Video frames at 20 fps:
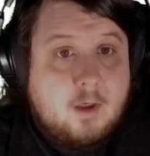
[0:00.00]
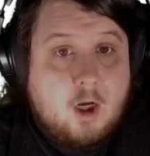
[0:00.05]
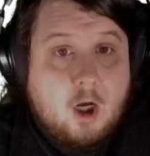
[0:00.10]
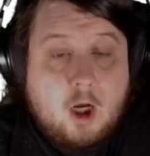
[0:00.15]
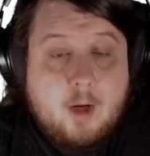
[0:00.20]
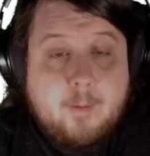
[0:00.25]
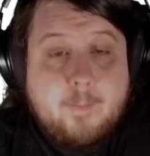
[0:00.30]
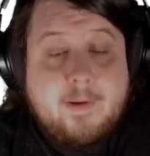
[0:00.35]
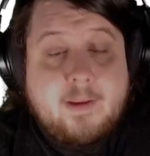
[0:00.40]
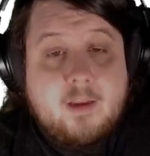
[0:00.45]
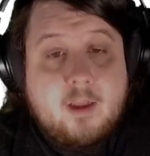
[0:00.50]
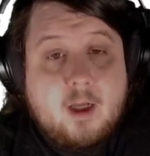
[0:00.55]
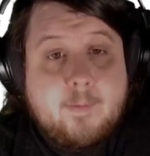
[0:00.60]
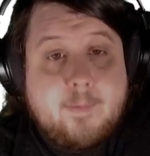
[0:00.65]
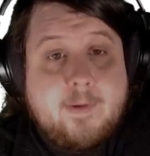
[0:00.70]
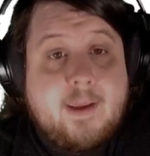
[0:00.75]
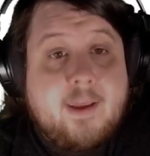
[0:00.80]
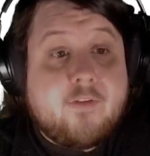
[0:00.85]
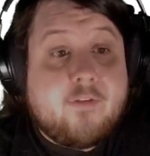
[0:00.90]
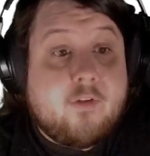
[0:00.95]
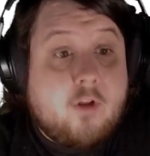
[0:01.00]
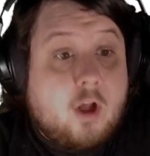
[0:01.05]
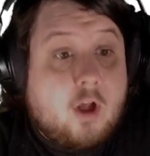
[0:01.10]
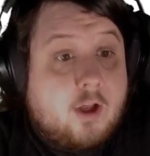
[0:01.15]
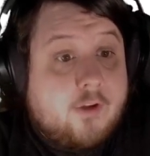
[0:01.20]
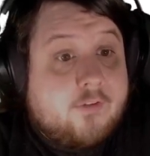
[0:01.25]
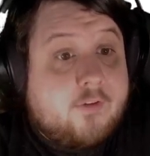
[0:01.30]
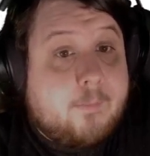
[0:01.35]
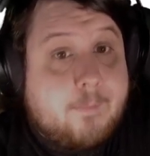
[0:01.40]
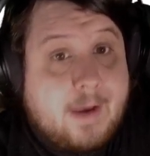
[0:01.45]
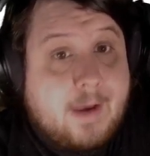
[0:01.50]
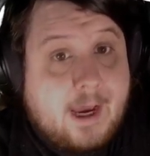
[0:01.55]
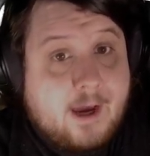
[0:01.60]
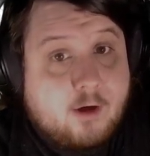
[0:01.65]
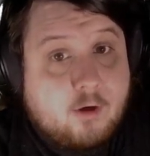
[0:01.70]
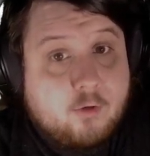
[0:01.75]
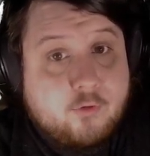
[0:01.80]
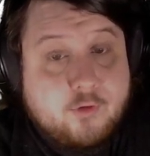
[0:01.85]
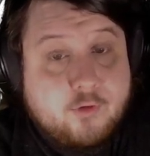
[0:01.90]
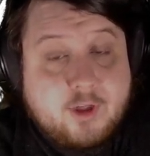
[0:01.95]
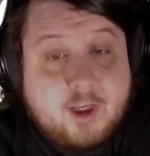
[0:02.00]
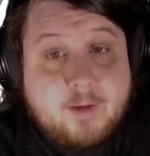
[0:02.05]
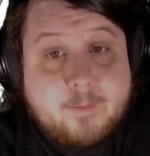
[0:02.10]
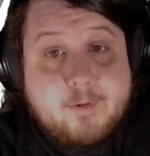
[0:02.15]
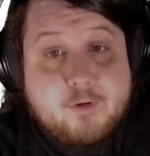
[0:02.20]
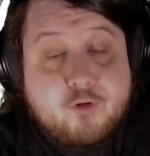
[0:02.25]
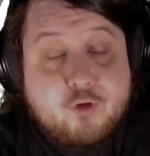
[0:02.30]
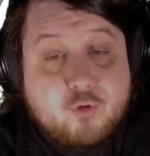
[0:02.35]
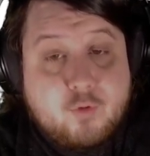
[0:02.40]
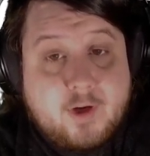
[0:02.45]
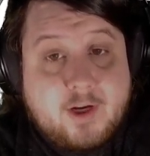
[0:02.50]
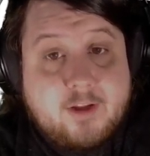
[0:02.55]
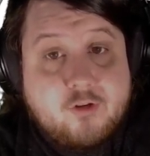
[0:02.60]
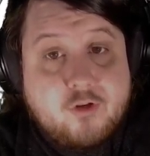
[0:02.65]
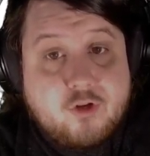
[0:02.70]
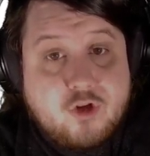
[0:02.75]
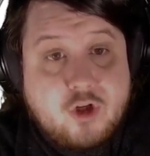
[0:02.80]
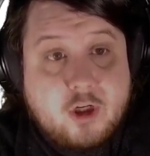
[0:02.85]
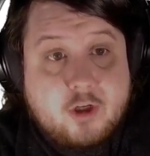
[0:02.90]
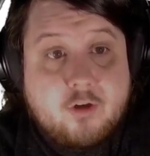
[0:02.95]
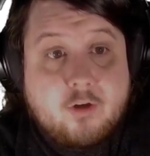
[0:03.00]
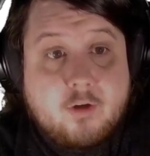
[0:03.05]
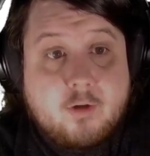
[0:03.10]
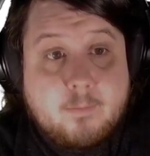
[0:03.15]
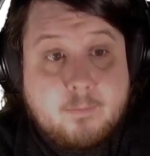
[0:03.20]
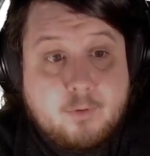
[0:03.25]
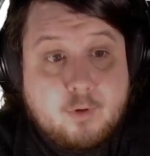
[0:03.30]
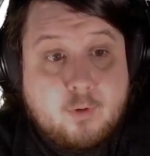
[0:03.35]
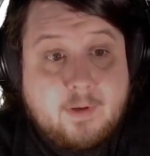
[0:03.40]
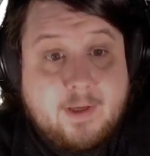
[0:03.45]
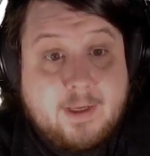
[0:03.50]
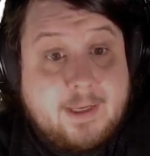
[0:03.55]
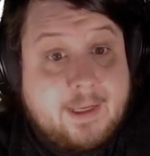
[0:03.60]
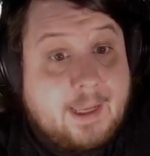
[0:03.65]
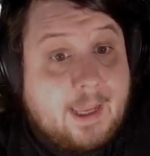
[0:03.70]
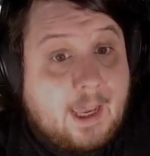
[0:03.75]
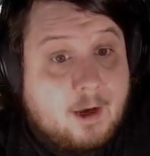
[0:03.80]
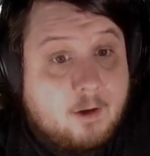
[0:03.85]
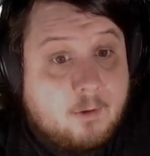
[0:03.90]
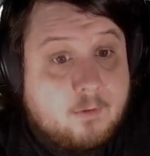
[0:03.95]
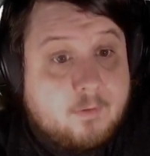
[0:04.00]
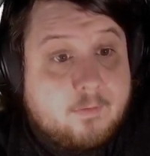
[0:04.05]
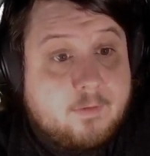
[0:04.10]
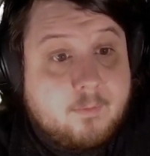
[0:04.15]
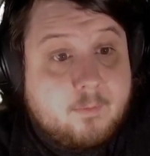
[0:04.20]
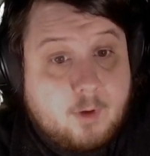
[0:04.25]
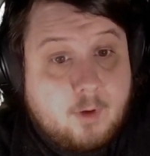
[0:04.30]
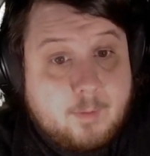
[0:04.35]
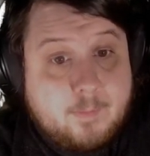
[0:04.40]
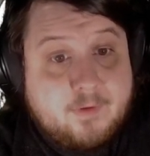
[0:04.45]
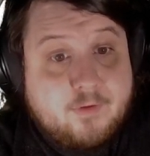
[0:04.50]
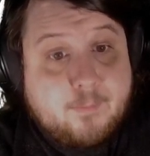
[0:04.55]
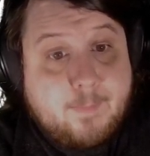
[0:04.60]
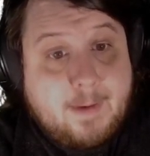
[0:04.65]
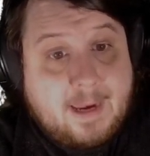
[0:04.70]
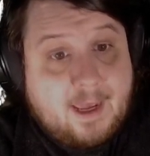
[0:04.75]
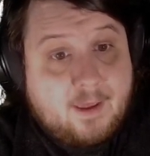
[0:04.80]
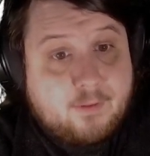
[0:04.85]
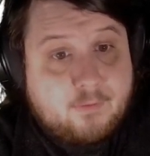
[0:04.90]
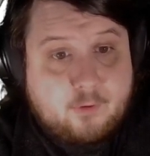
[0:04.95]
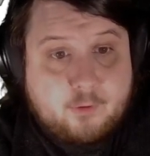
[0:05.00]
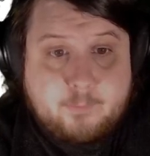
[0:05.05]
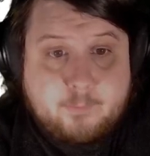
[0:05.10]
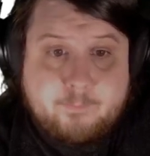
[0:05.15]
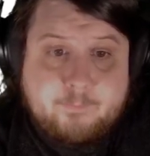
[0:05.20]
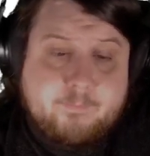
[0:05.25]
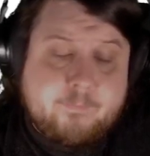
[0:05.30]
Hobby Lobby has lost the battle to keep a transgender employee out of the women's bathroom.